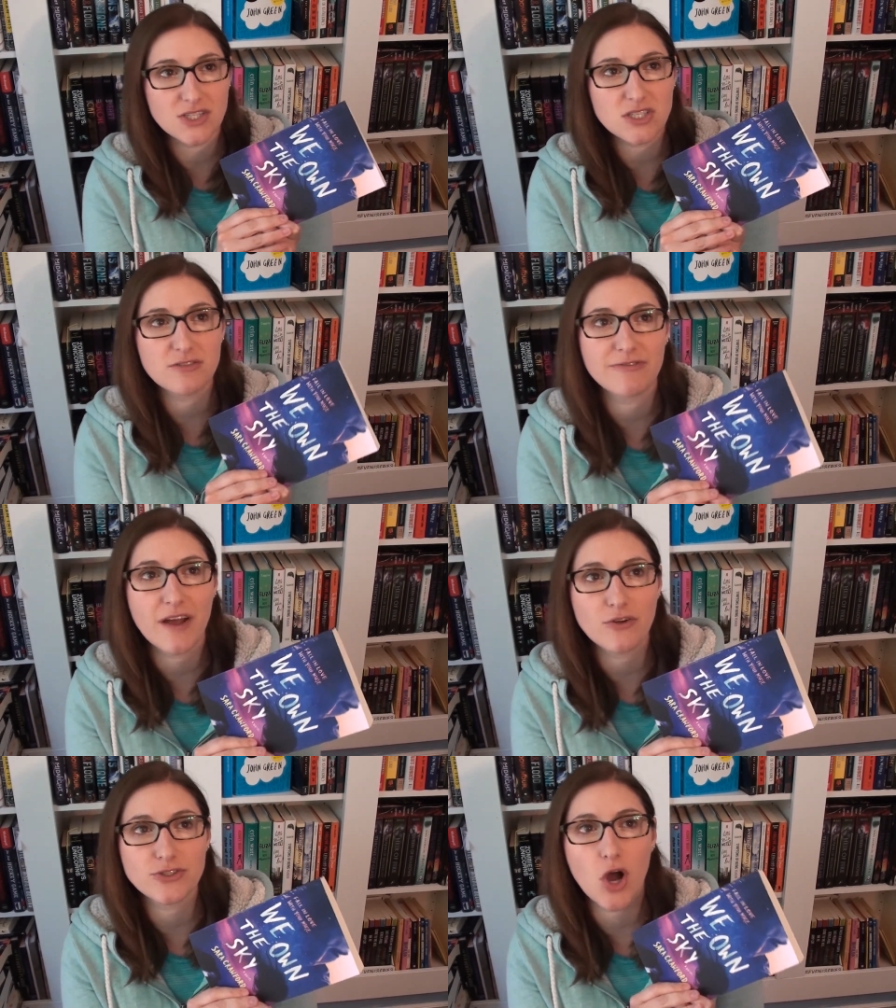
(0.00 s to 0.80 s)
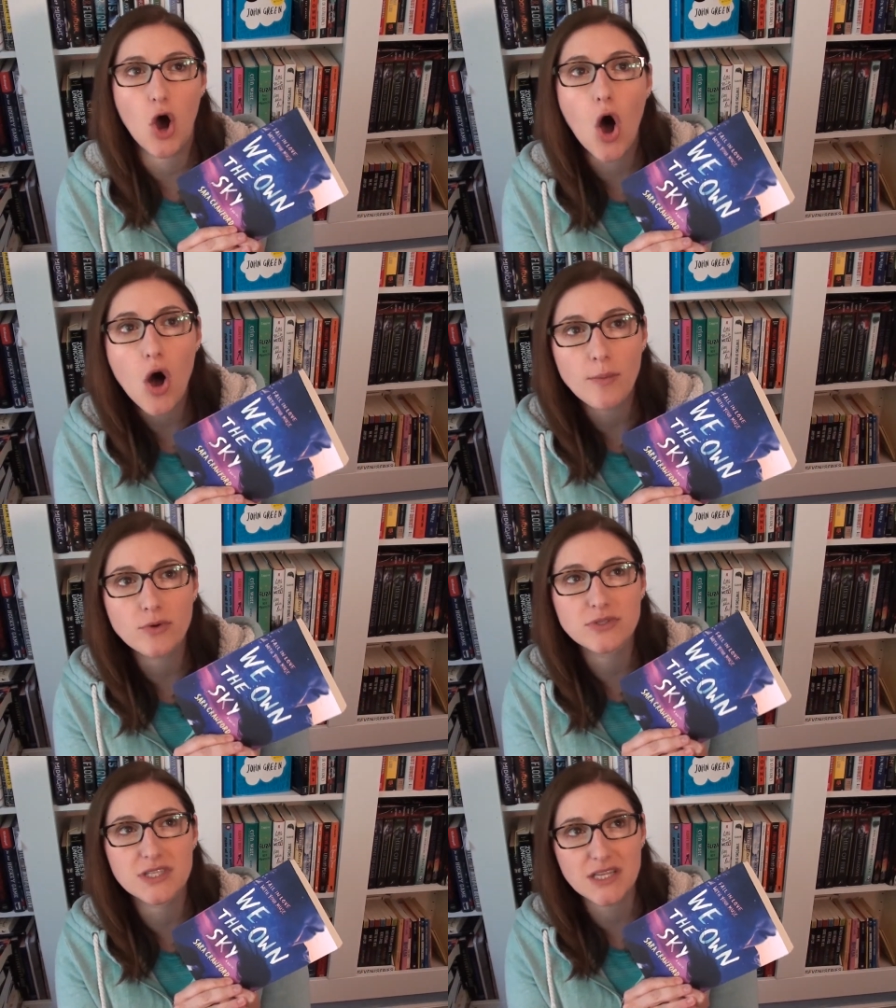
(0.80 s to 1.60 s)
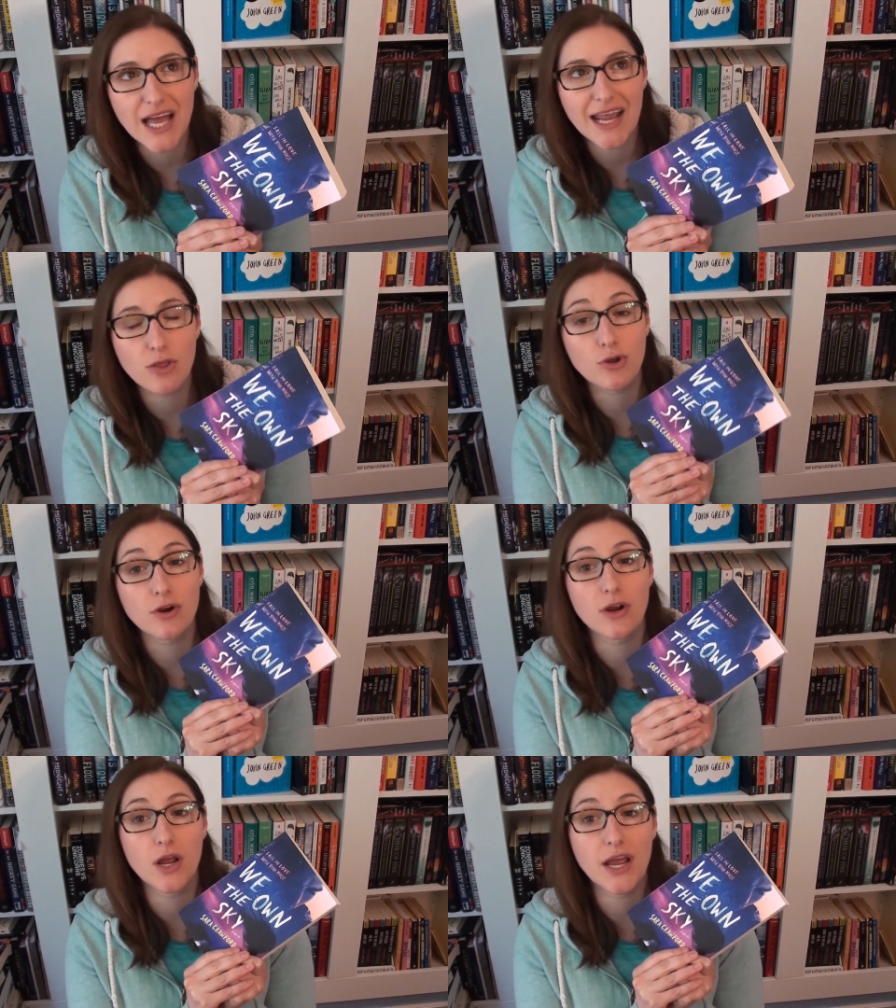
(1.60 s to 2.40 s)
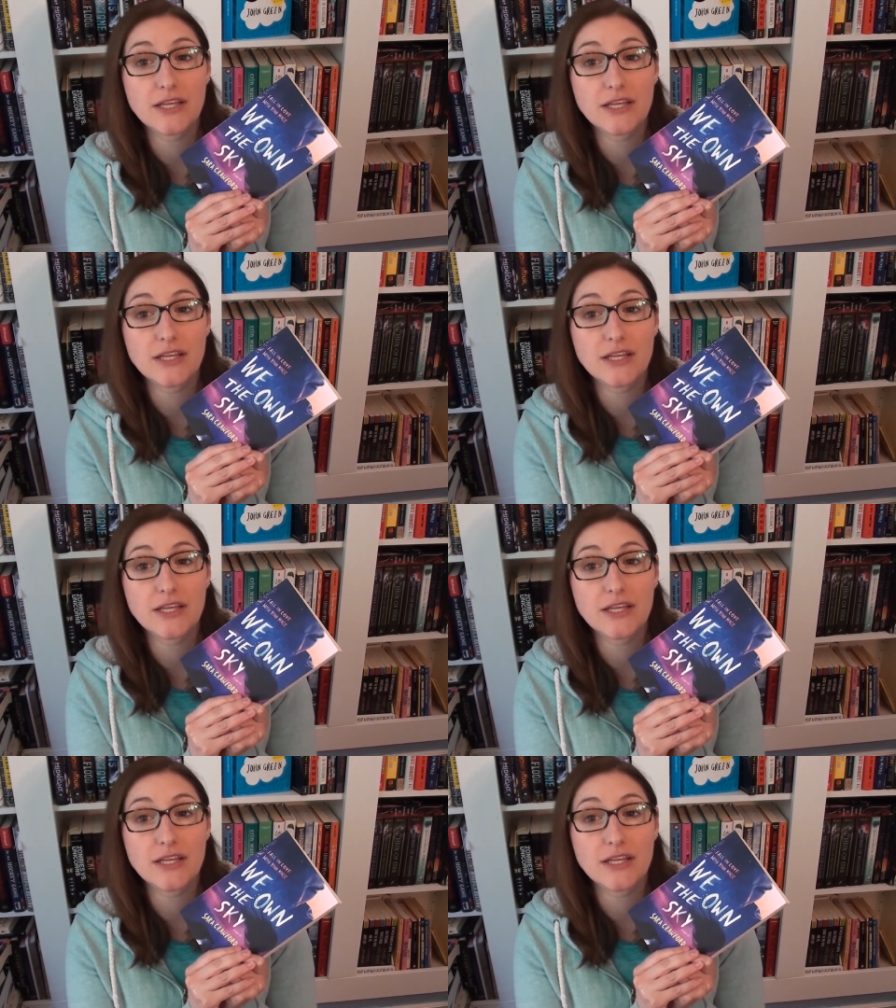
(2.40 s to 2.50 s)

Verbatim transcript: It just felt almost like their